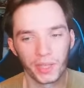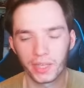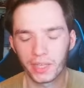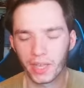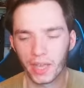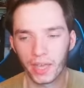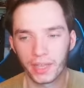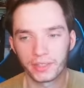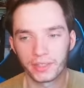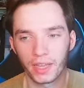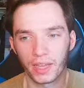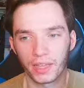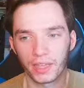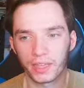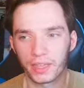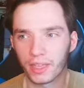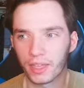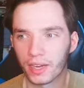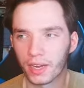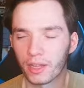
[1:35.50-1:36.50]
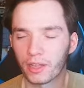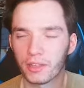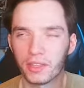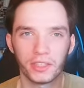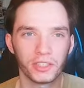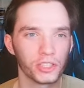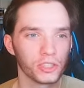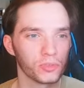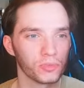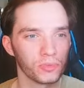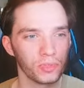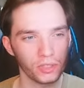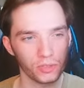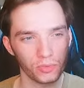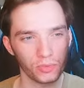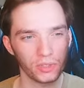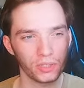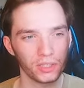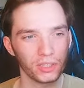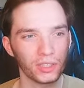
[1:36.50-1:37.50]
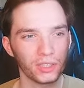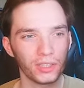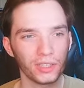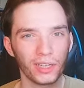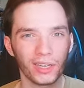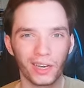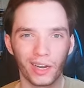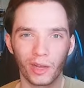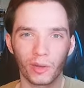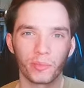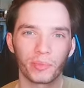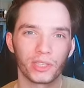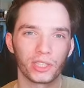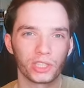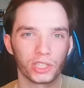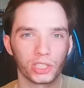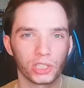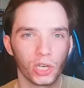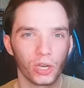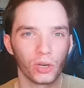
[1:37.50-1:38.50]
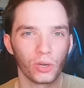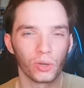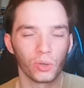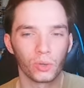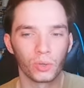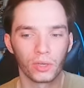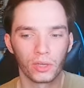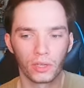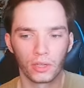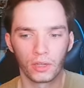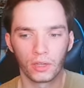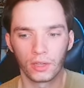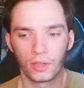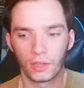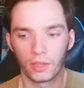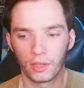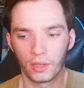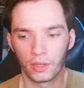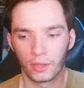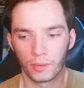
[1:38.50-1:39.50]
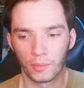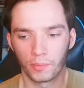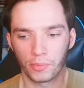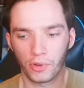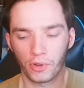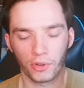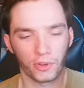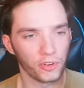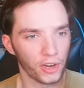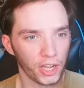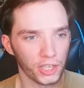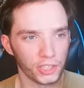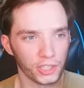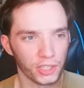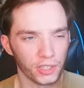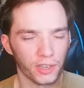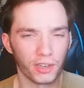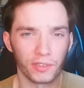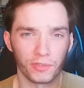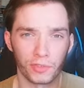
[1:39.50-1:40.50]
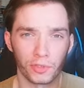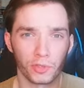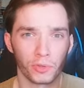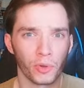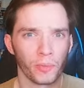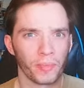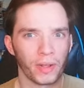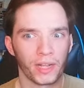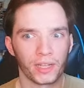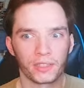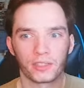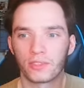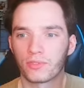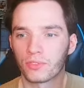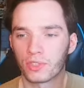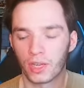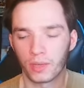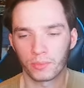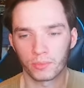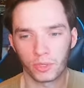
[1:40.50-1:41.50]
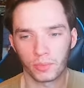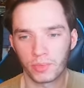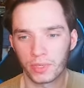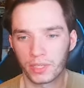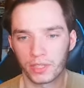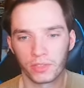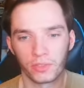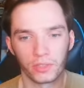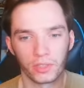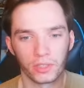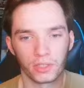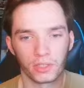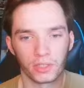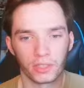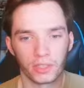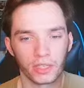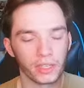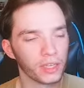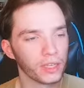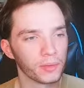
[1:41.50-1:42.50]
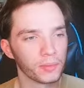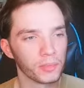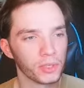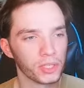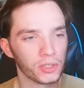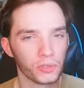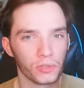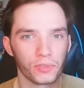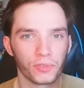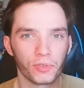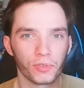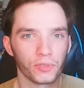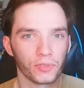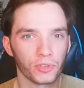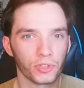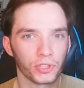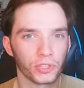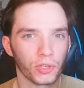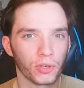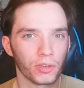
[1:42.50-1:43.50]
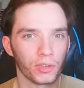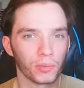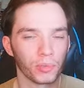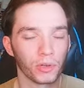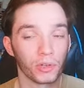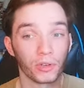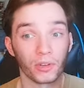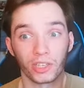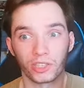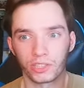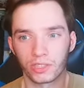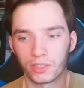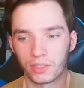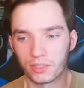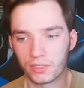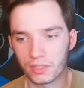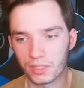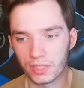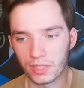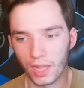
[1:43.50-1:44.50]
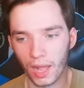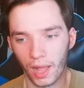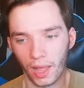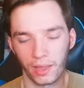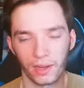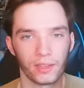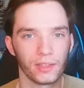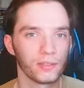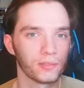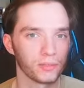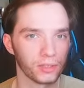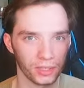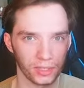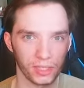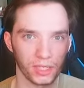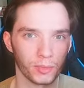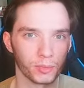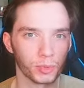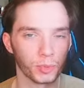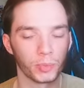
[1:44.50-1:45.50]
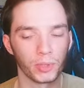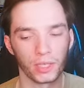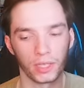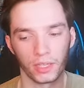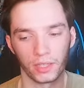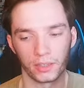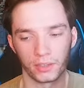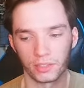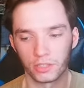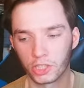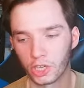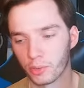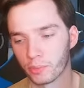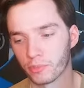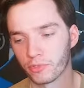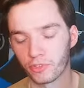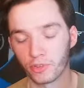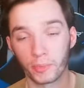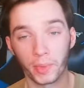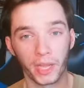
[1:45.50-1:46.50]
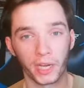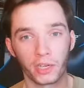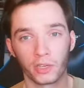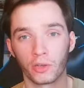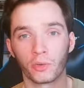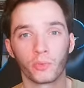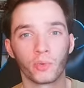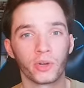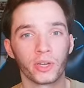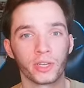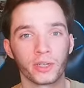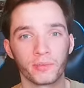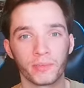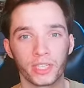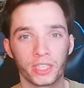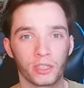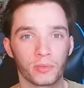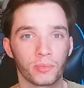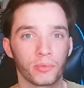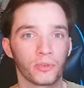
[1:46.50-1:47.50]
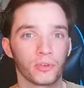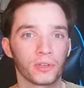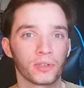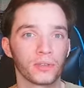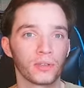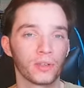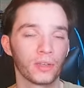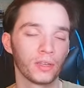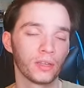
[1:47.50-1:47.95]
and yeah, it can help. It just, it's really good at helping show progression. And if you do a massive time jump, it, you can, it can be useful for showing a progression in society. One example being the jump from Era one Mistborn